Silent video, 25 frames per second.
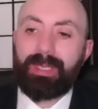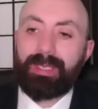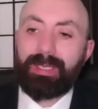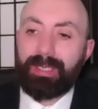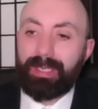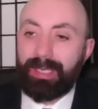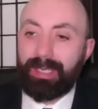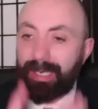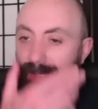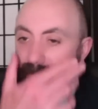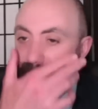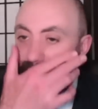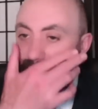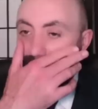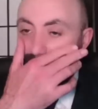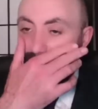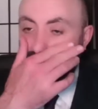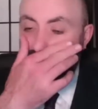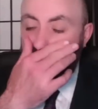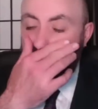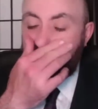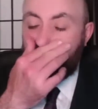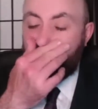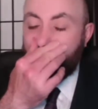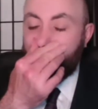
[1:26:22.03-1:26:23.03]
in the
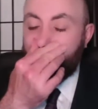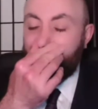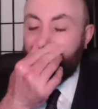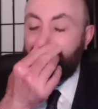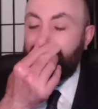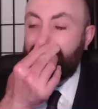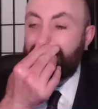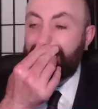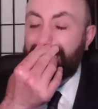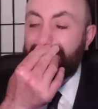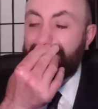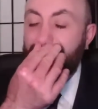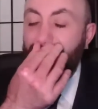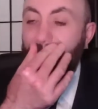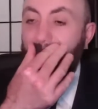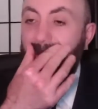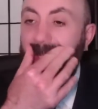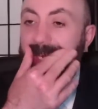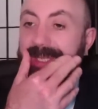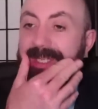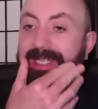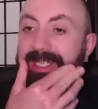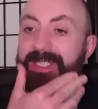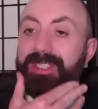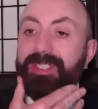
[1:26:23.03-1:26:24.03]
cities where
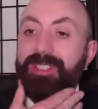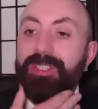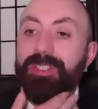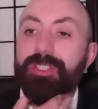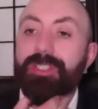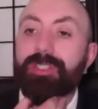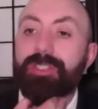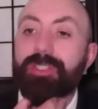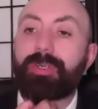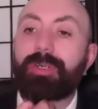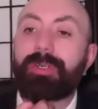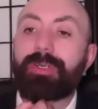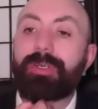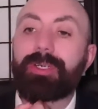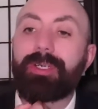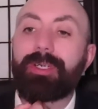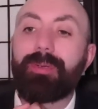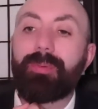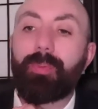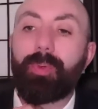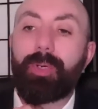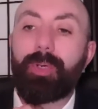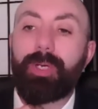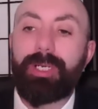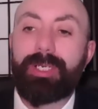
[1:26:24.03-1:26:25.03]
there's a stronger
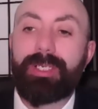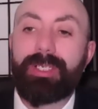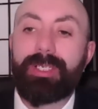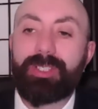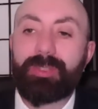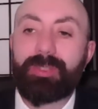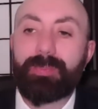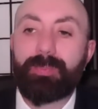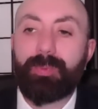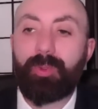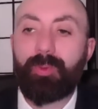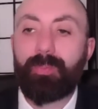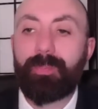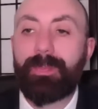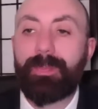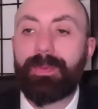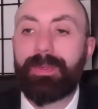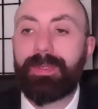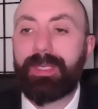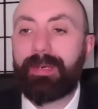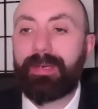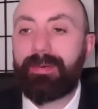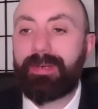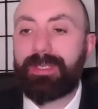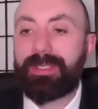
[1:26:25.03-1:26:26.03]
workers' movement,
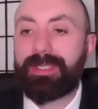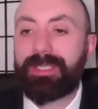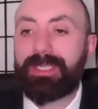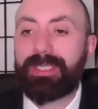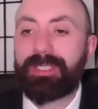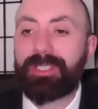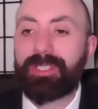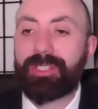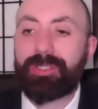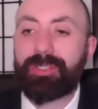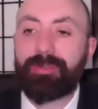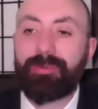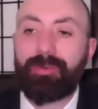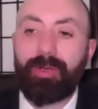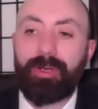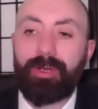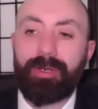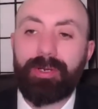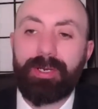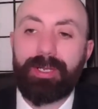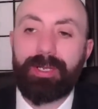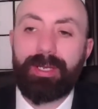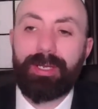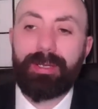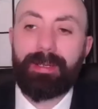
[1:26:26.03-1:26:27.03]
there is a
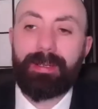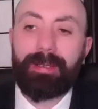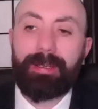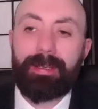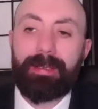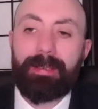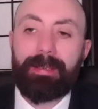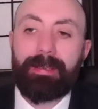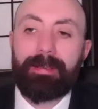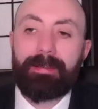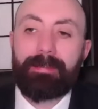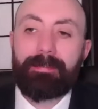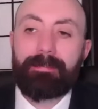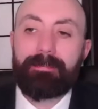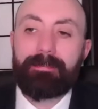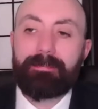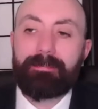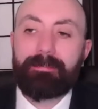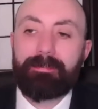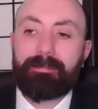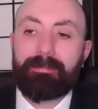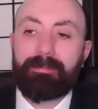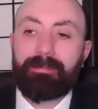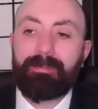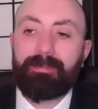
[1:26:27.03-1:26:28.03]
stronger,
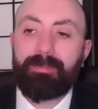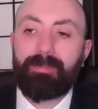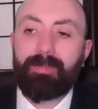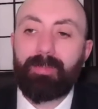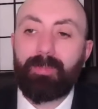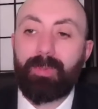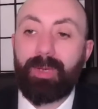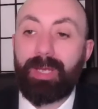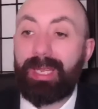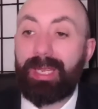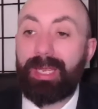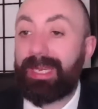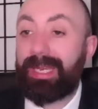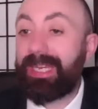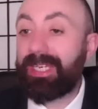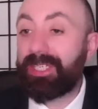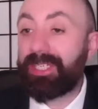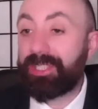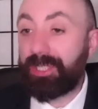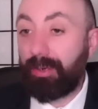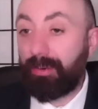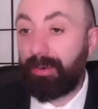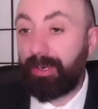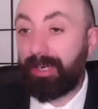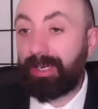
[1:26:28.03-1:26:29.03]
well,
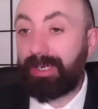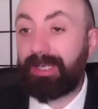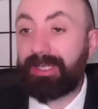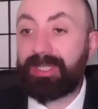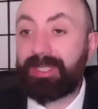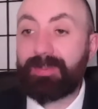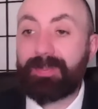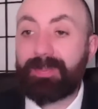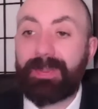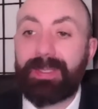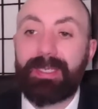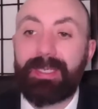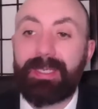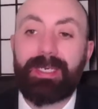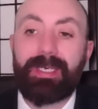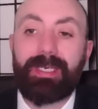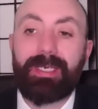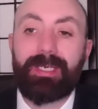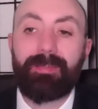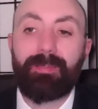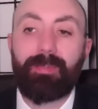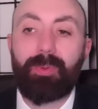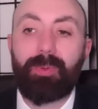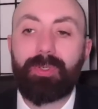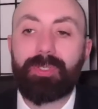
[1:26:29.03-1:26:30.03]
historically speaking,
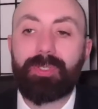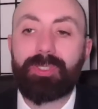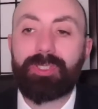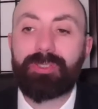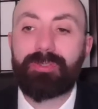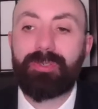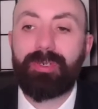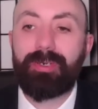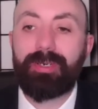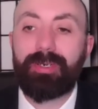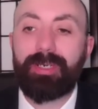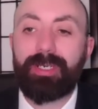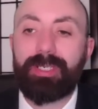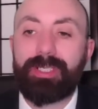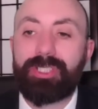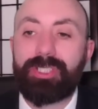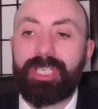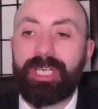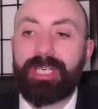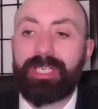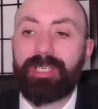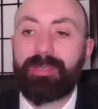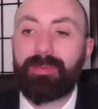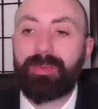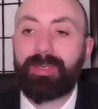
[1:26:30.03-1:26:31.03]
a more stronger,
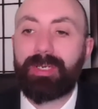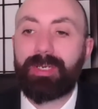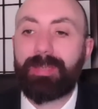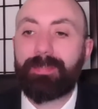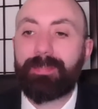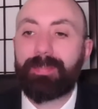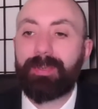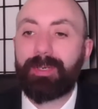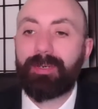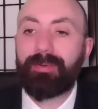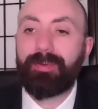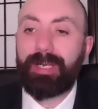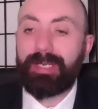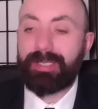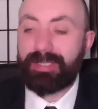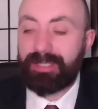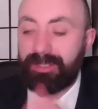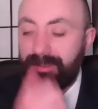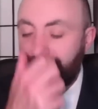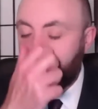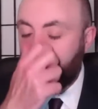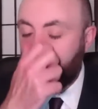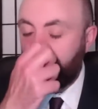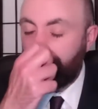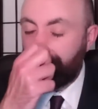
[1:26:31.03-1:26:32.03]
genuinely
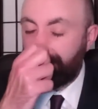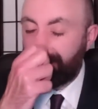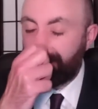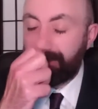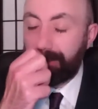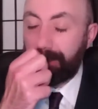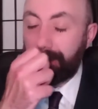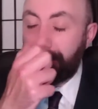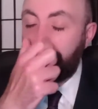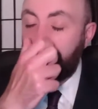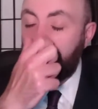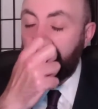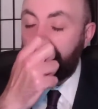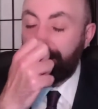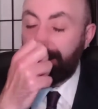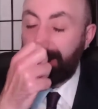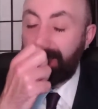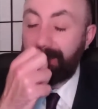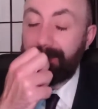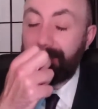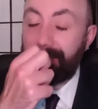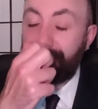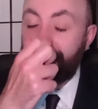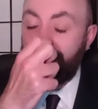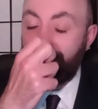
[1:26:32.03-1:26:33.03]
progressive point of view. I
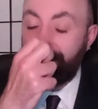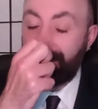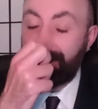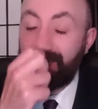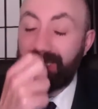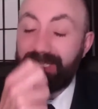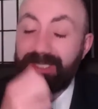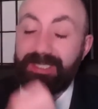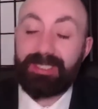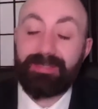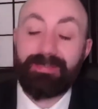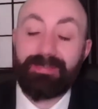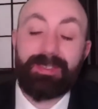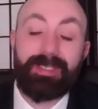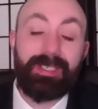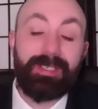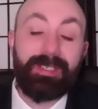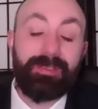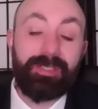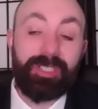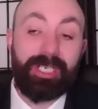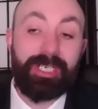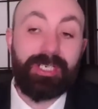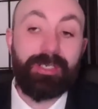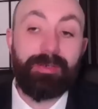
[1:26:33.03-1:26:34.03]
mean, progressive in the
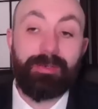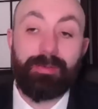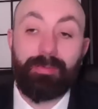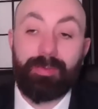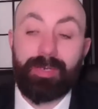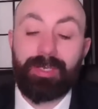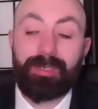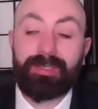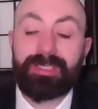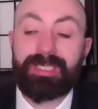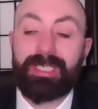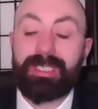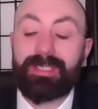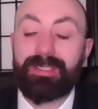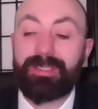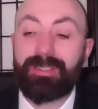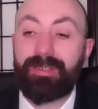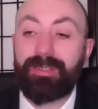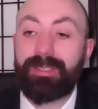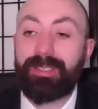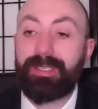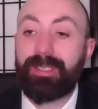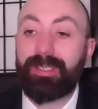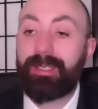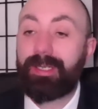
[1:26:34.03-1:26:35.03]
genuine, real sense, not
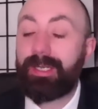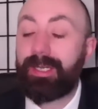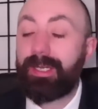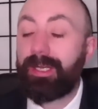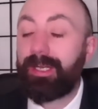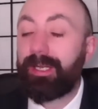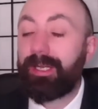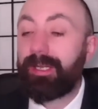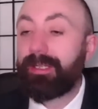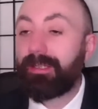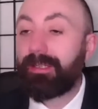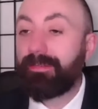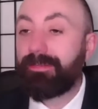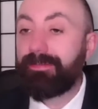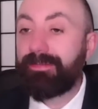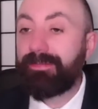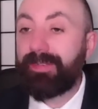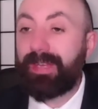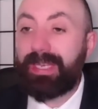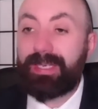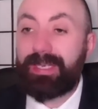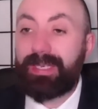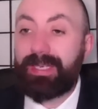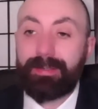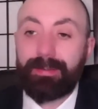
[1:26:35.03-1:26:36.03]
in the
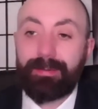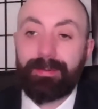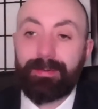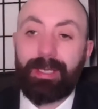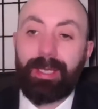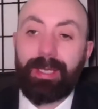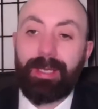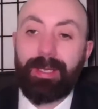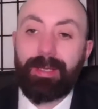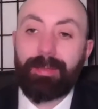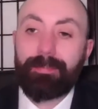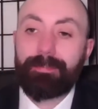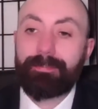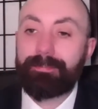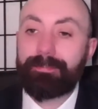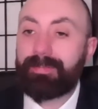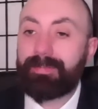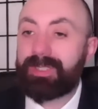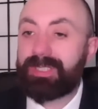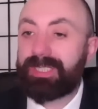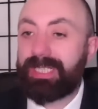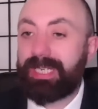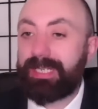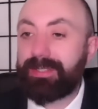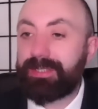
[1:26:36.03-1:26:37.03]
fake
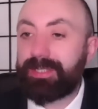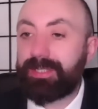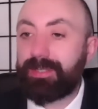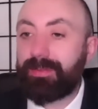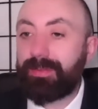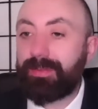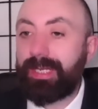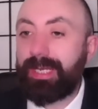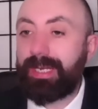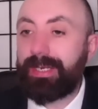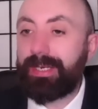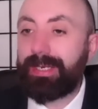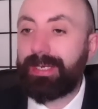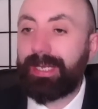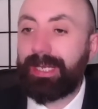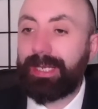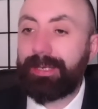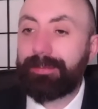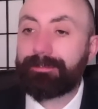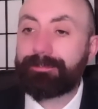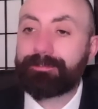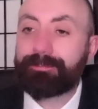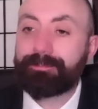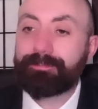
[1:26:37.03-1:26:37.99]
sense that you get it now.